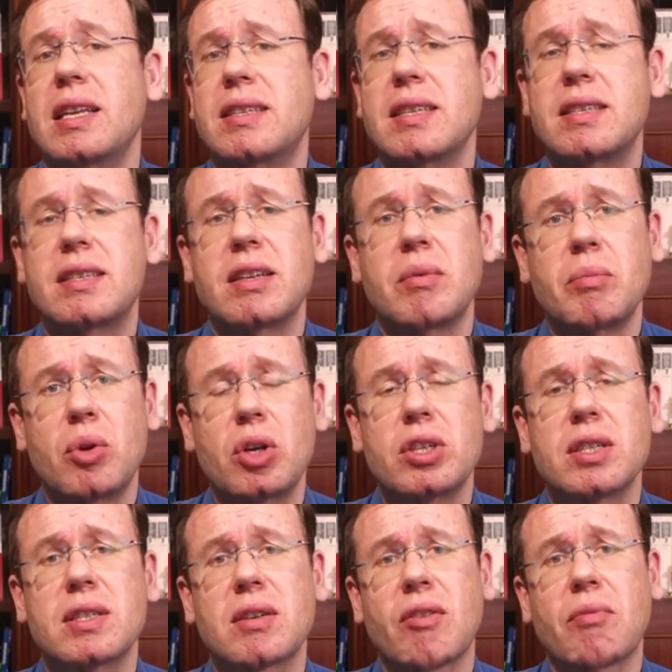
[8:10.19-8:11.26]
Since the
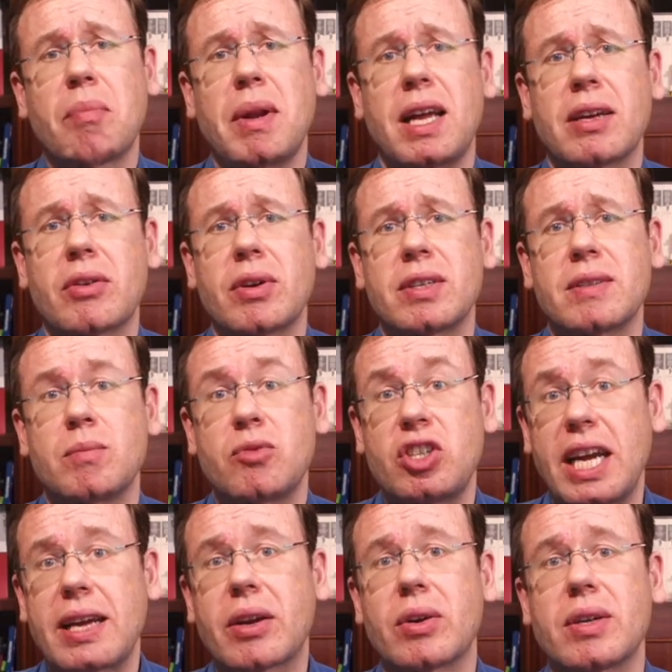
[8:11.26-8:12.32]
emergence of plagiarism
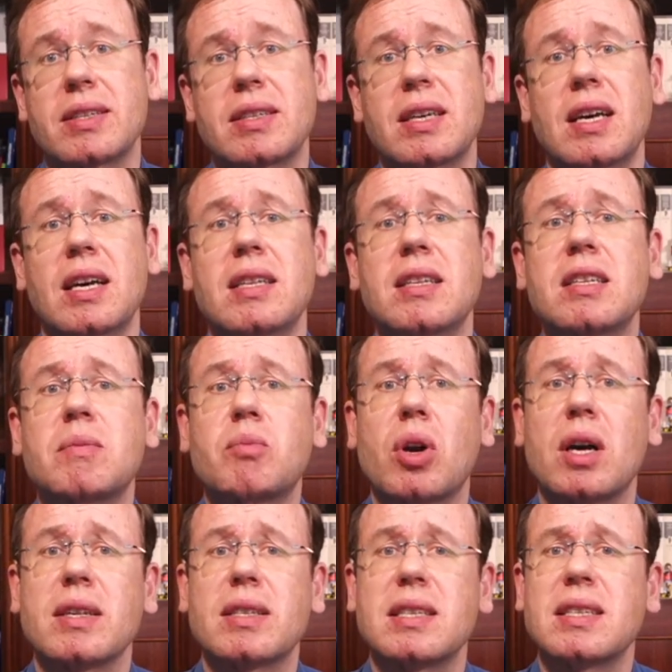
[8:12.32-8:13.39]
checkers, this
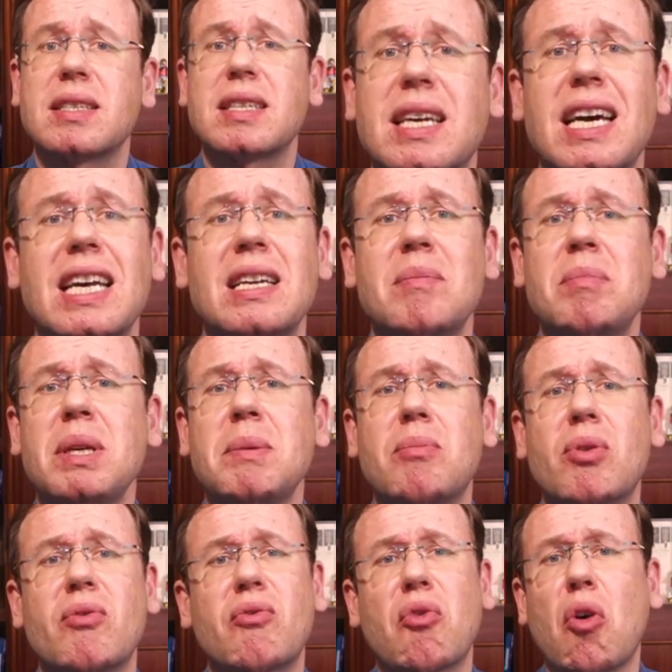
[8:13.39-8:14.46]
process can be
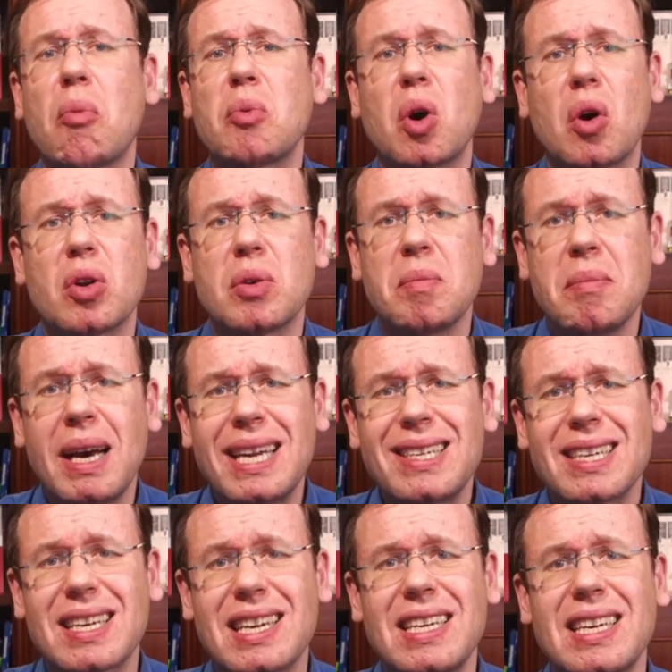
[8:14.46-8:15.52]
performed
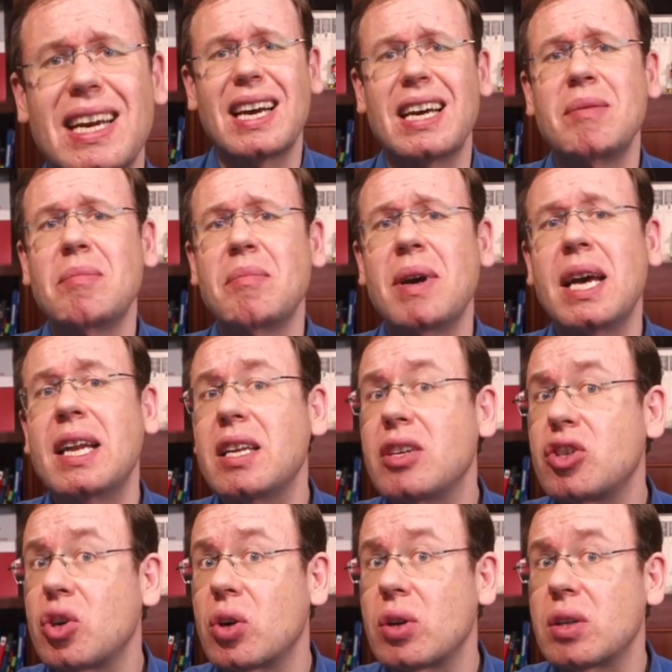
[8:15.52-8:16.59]
automatically, and many
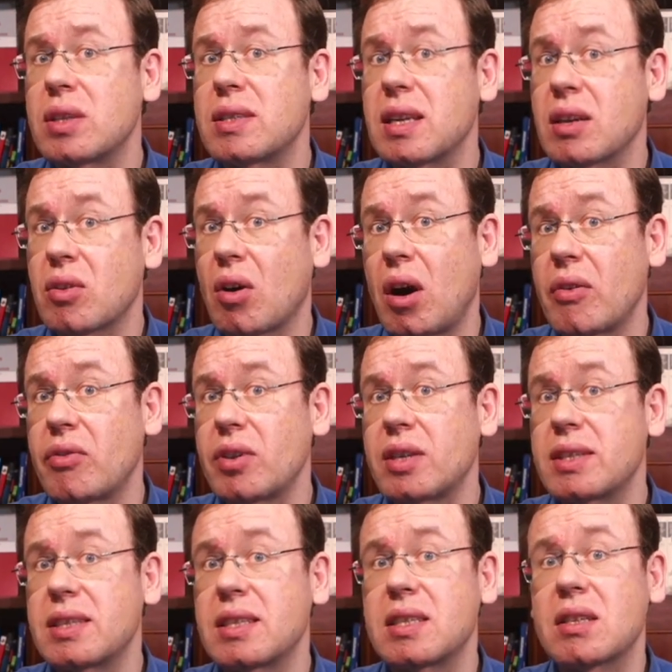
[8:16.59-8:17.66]
journals and
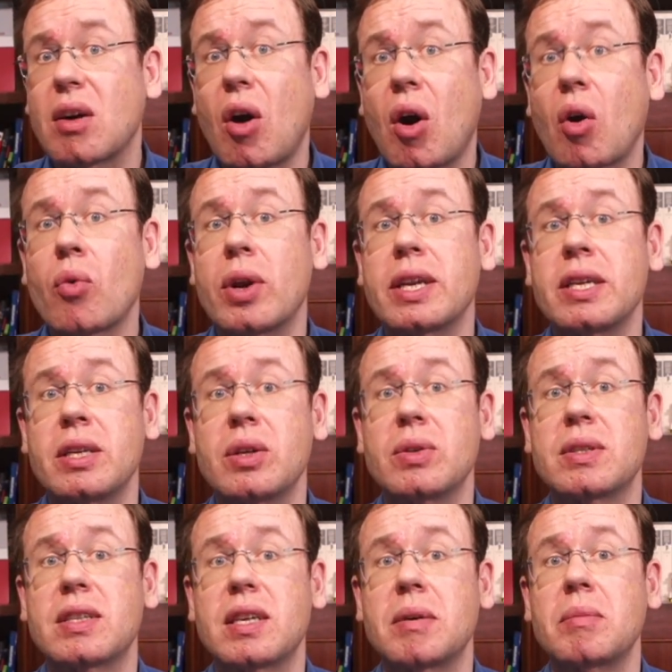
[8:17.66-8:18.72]
conferences already
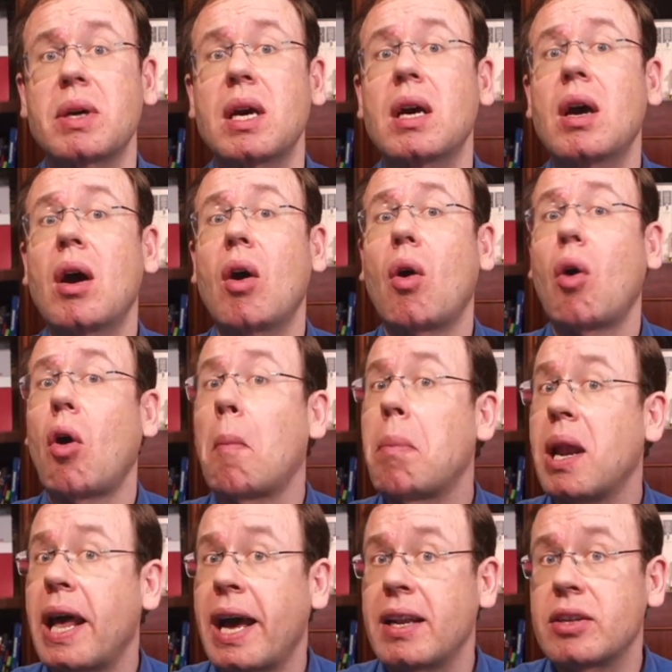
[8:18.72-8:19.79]
use them or
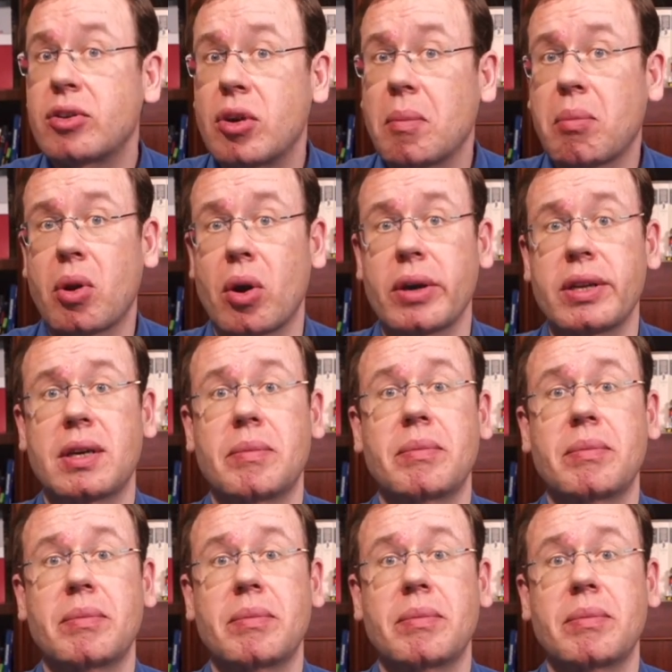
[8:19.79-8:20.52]
plan to employ them